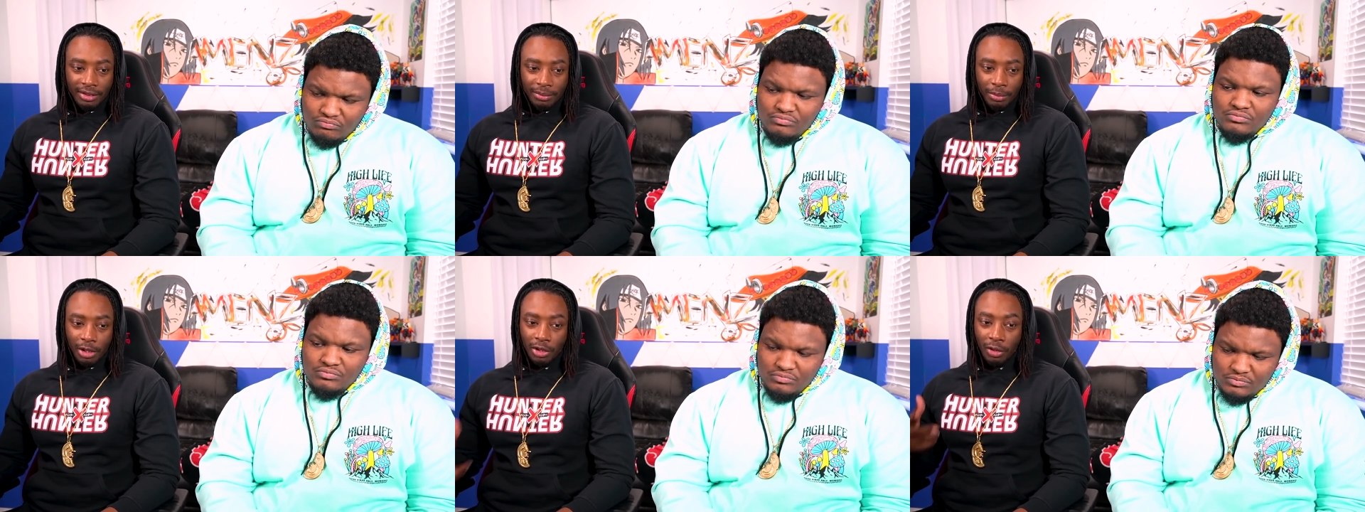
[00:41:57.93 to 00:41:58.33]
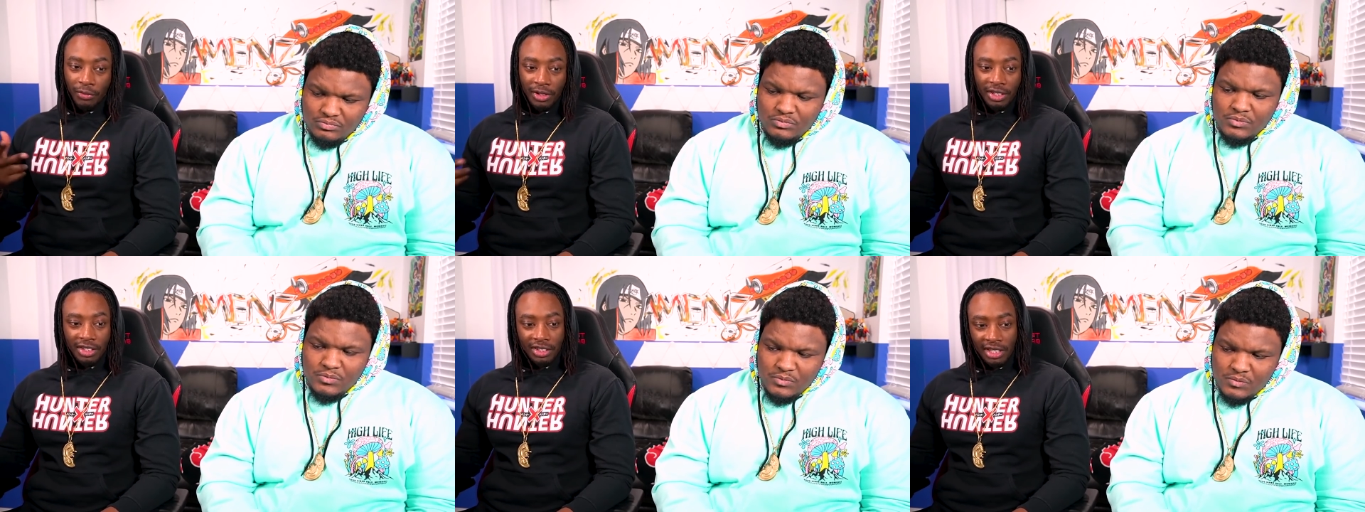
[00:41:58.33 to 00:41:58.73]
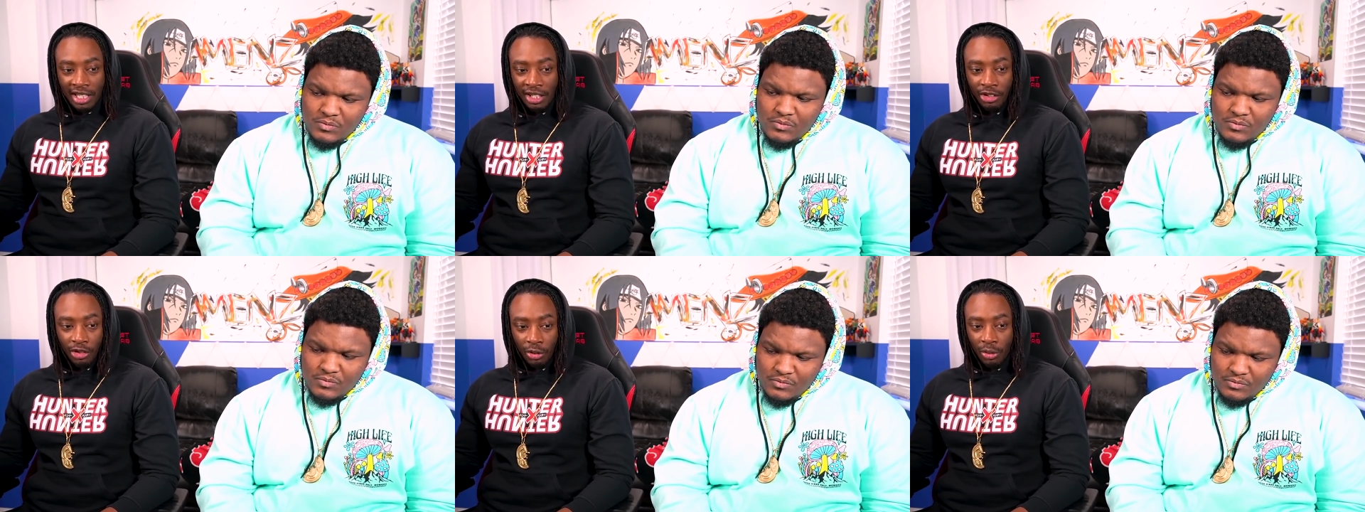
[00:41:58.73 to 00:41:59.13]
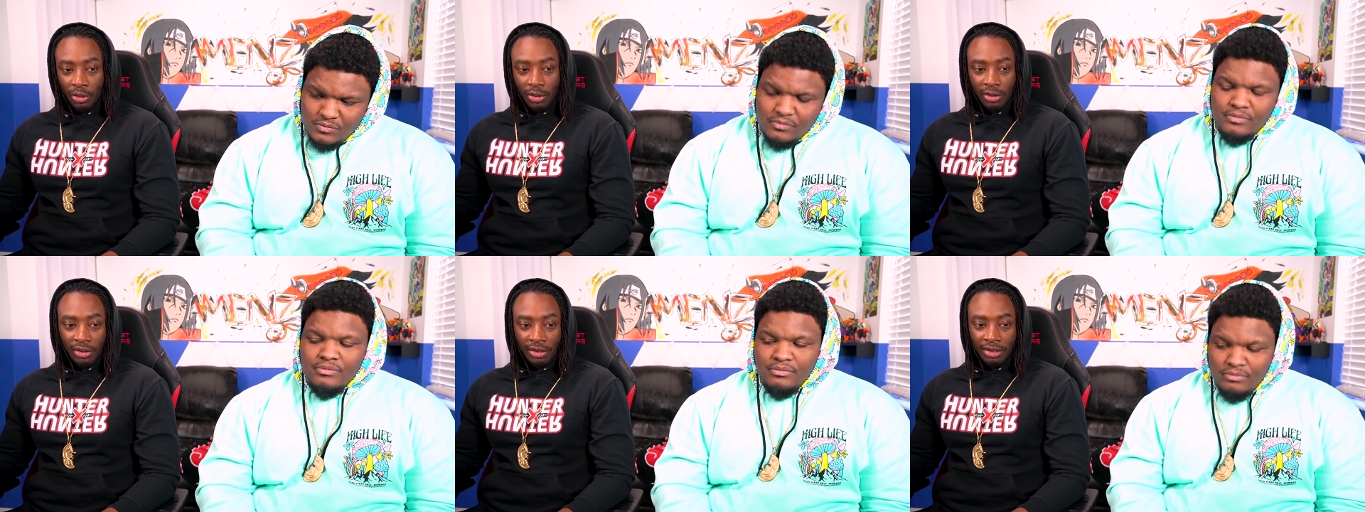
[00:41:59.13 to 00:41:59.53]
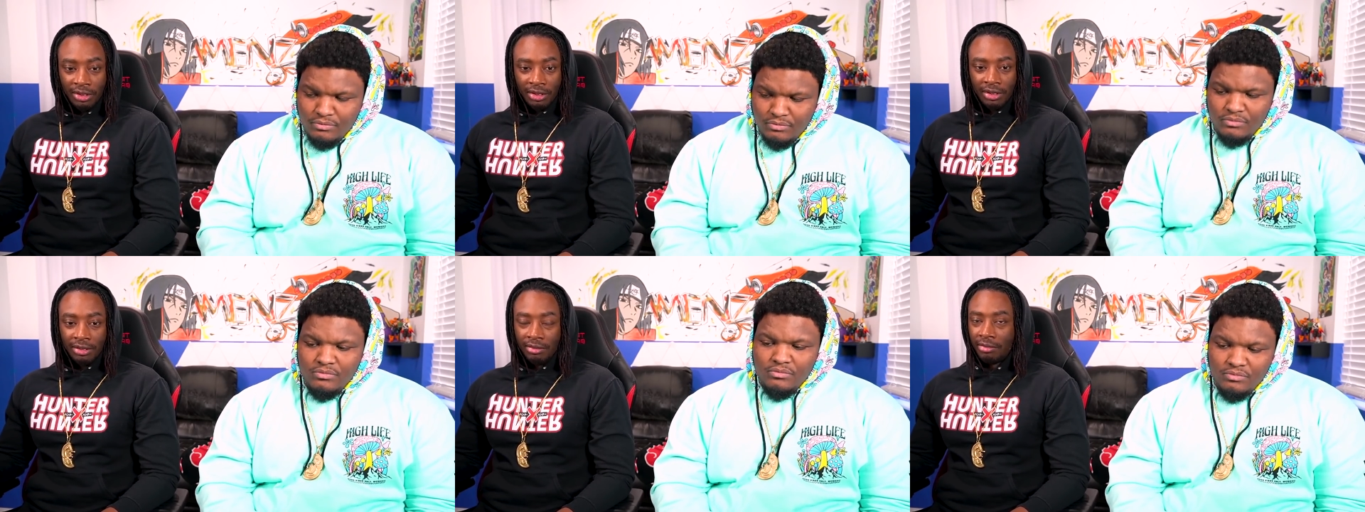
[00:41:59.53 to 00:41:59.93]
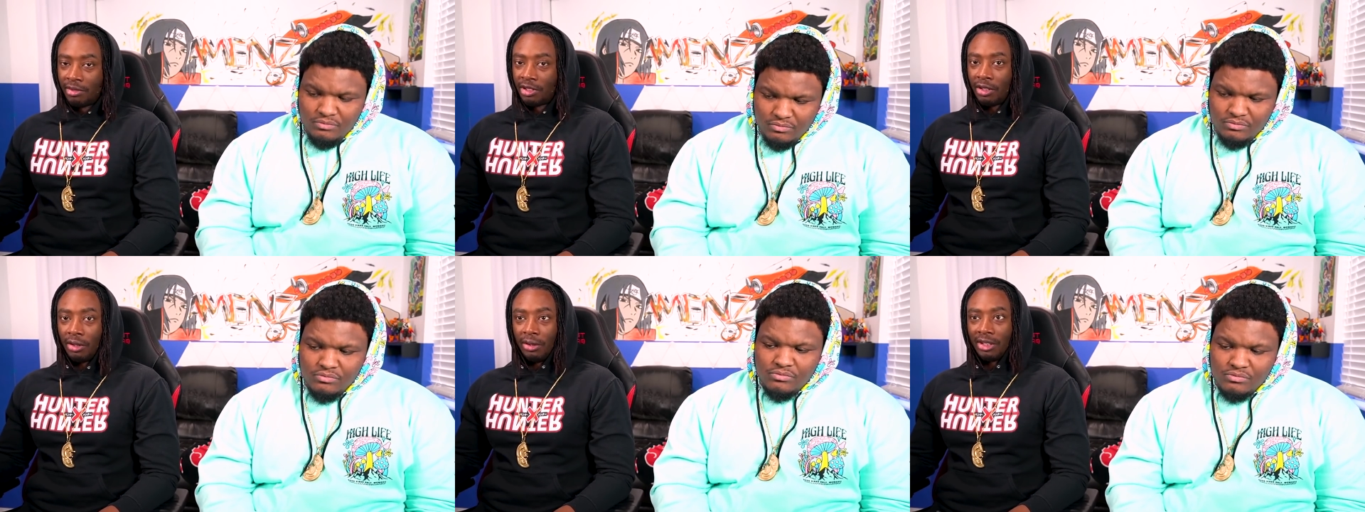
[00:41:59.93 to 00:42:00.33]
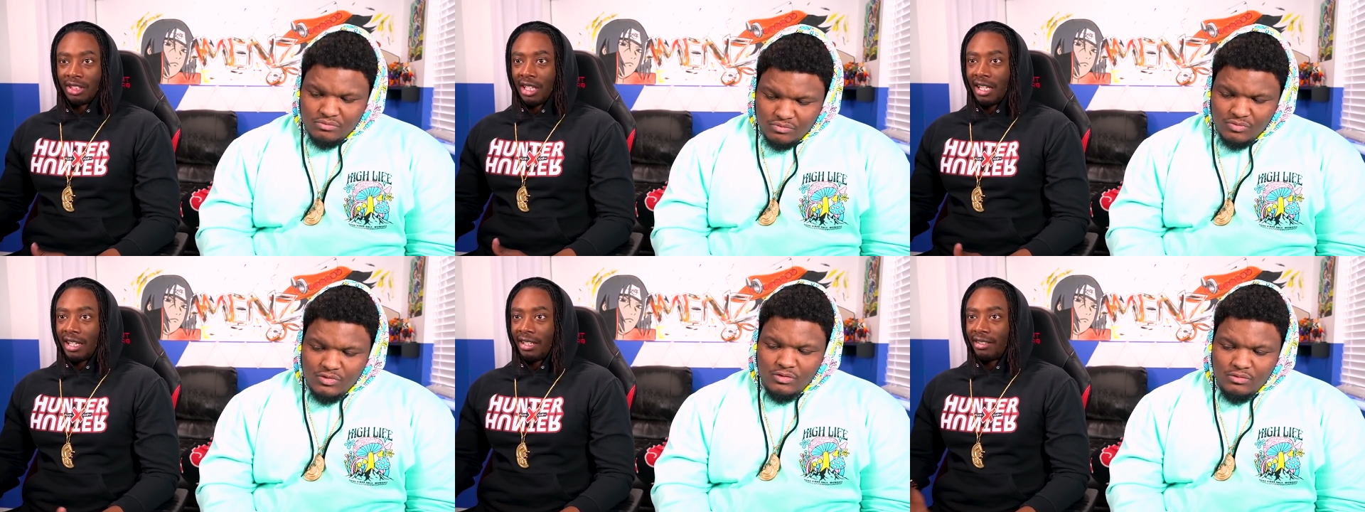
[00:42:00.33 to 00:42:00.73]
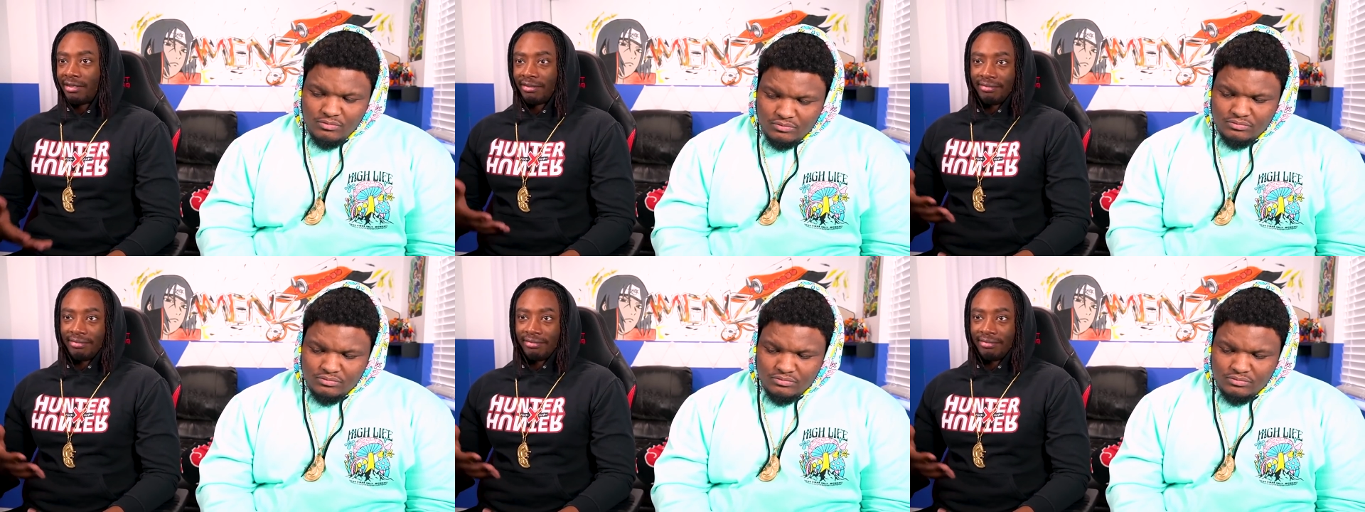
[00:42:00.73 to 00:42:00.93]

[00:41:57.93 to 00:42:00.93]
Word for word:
Speaker 1: but Luffy just ate too. So it's like,